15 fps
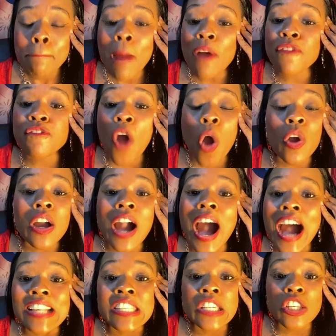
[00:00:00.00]
my phone
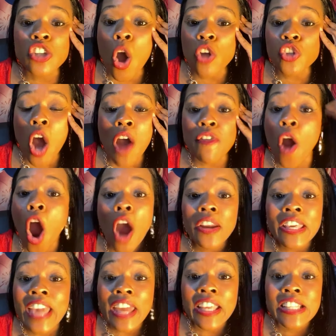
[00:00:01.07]
constantly goes off,
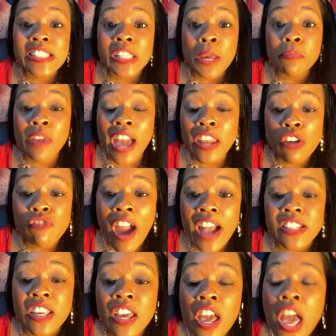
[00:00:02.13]
hardly getting sleep, getting
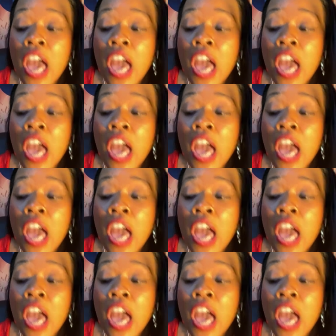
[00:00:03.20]
rest.